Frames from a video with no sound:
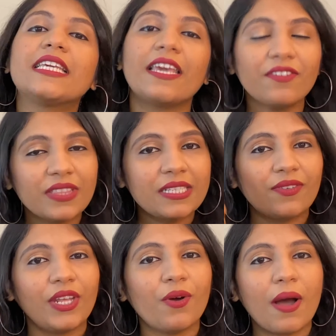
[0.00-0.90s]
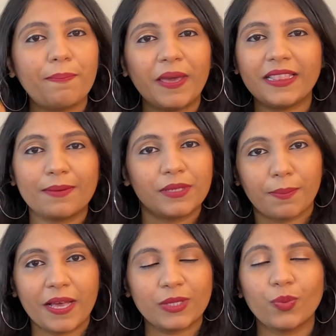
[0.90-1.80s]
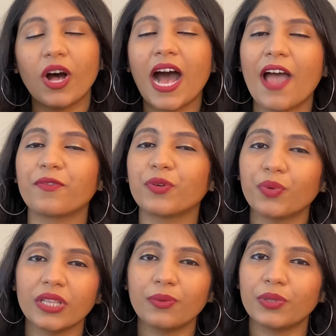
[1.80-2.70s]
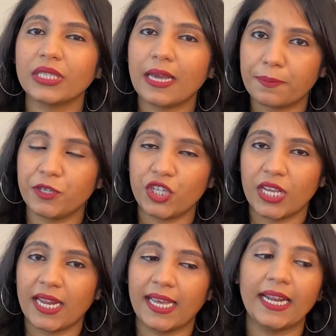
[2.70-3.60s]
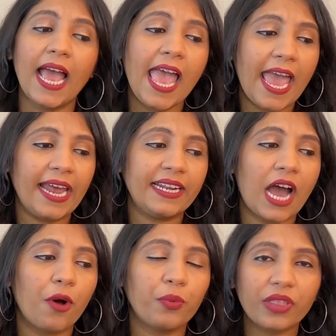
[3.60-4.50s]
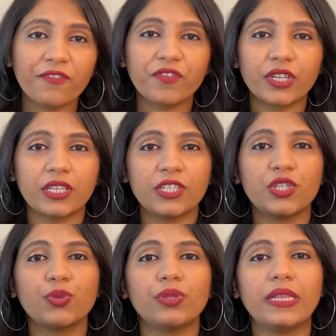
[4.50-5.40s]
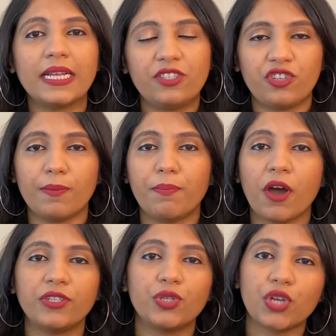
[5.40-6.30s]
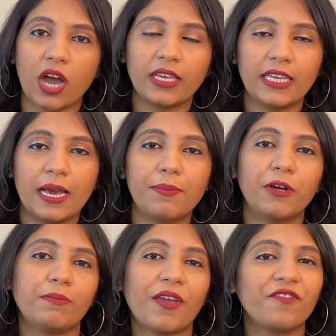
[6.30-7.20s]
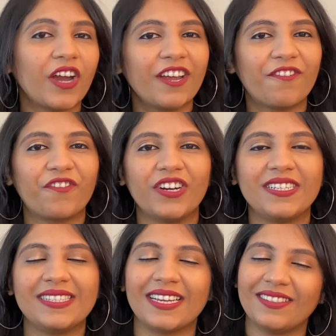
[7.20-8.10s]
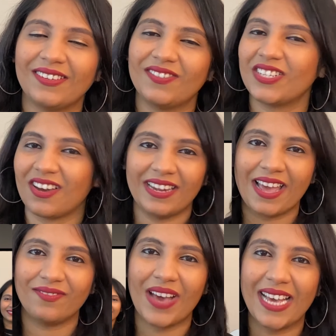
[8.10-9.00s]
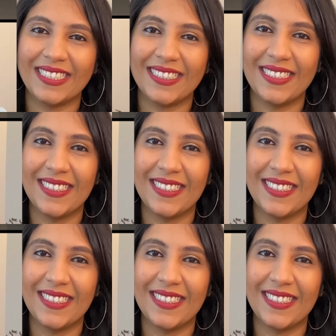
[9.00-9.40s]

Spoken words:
give this video a big thumbs up as well. I would really appreciate it. And now, without further ado, let's jump on to talking about my very first Louis Vuitton handbag.